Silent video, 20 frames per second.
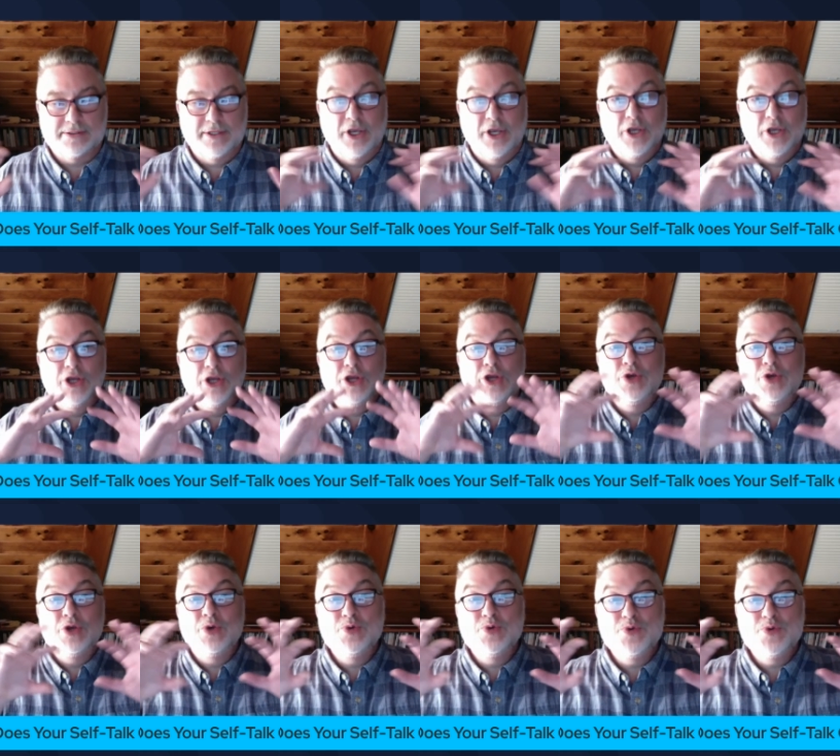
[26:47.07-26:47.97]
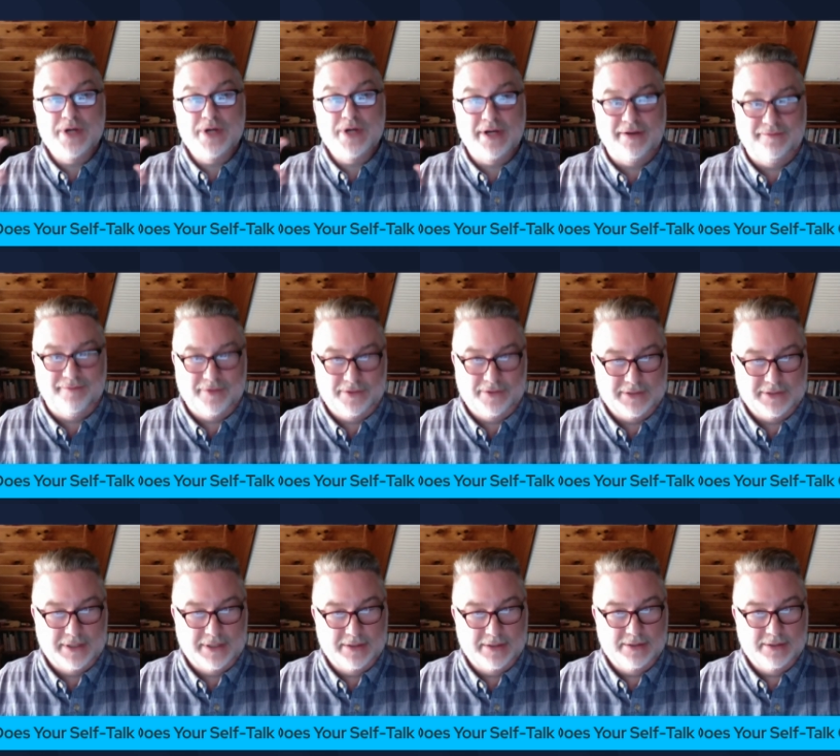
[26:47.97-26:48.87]

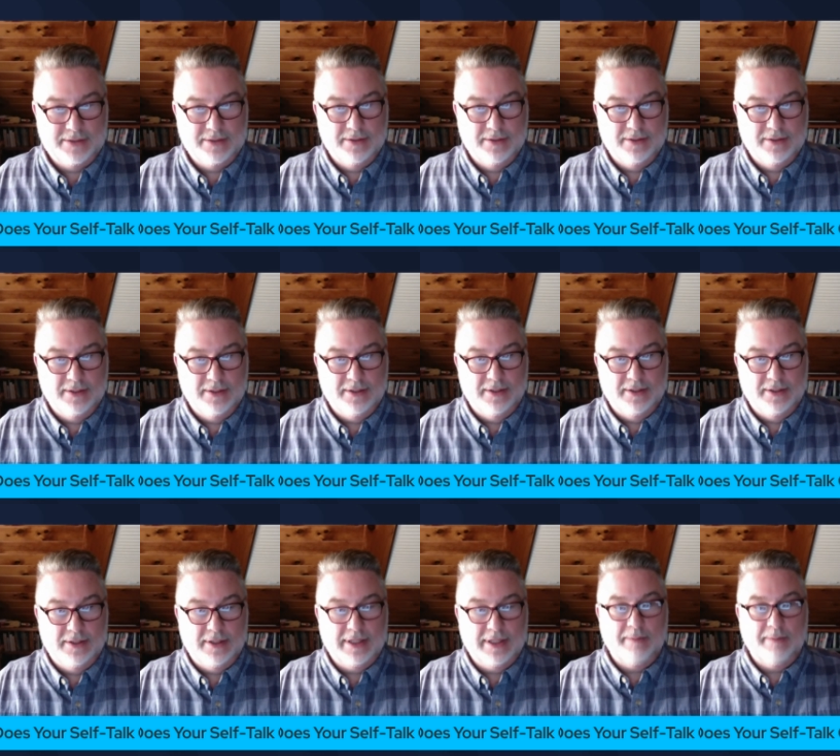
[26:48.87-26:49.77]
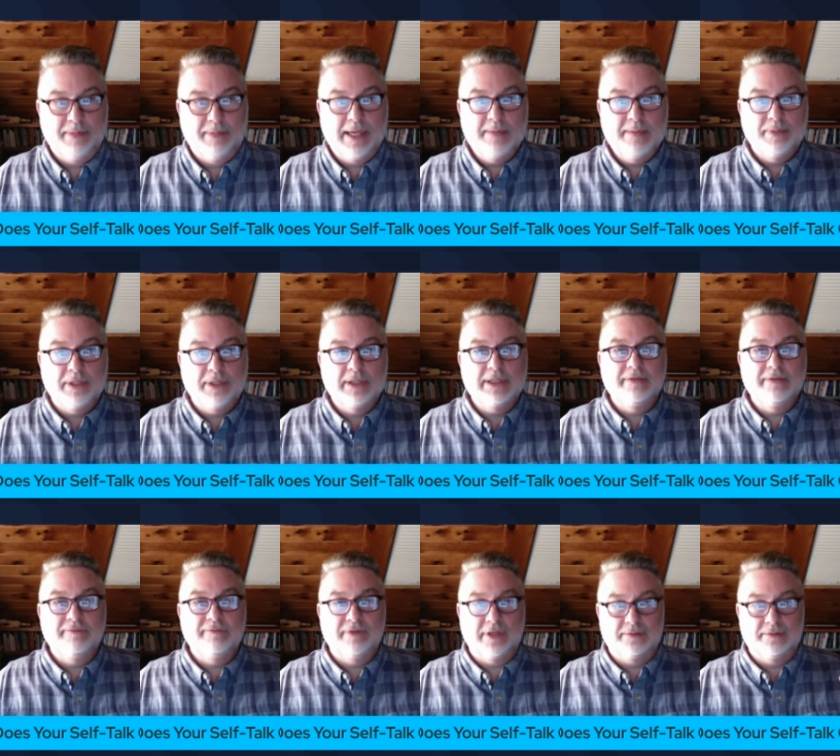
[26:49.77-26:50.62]
universes that people live in.